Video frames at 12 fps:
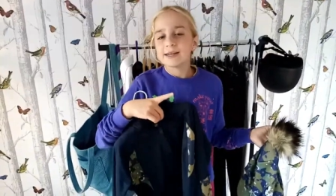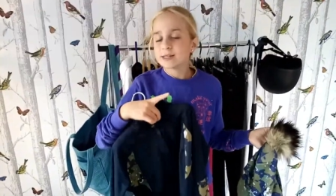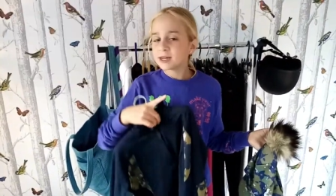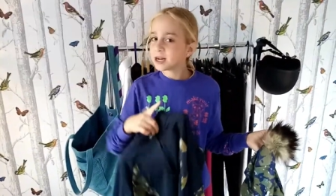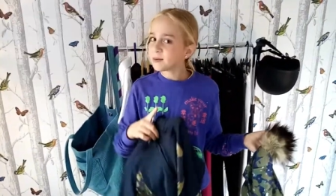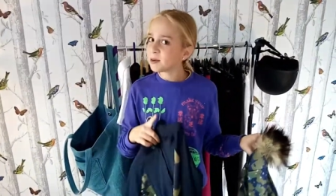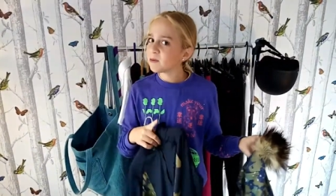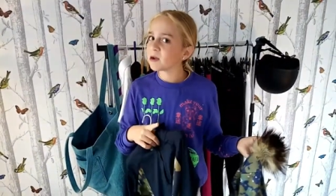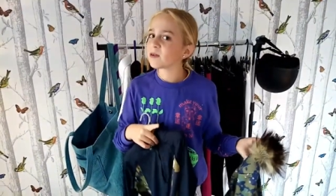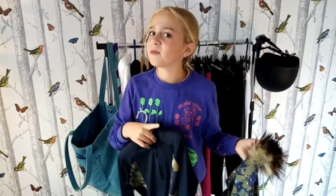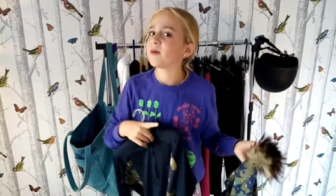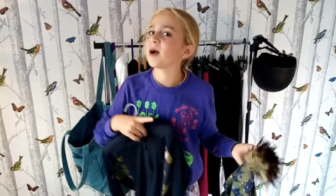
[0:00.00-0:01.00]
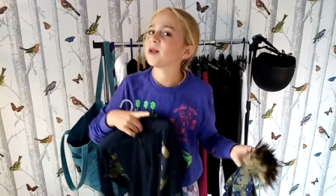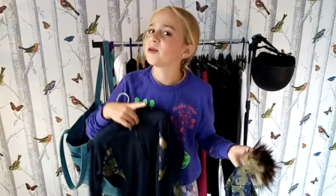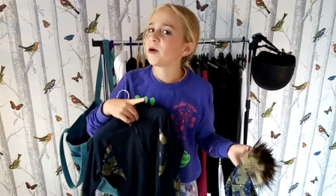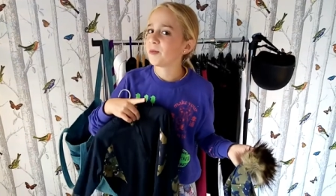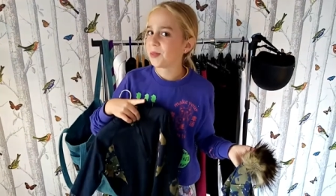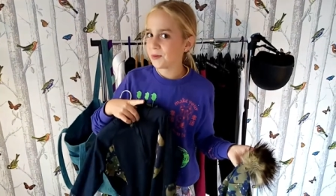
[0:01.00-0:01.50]
gonna be one of my
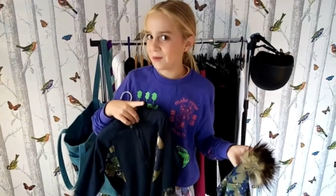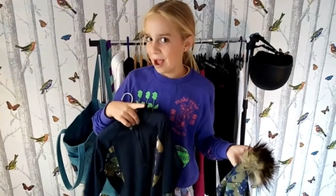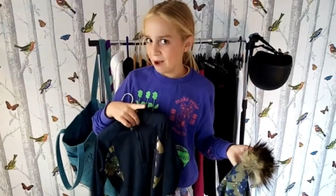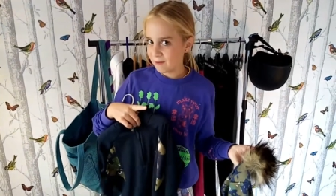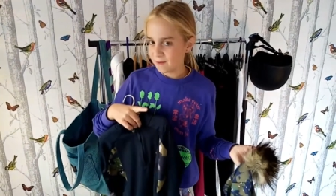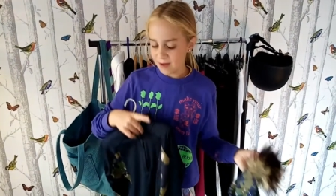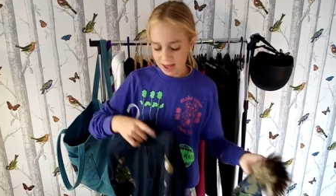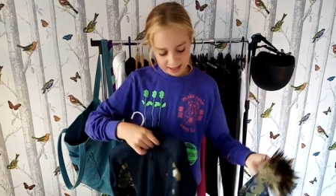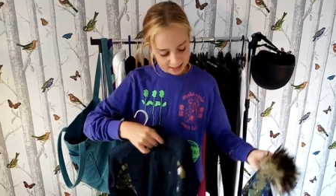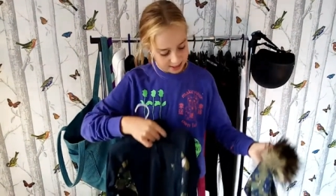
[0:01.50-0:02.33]
top three outfits.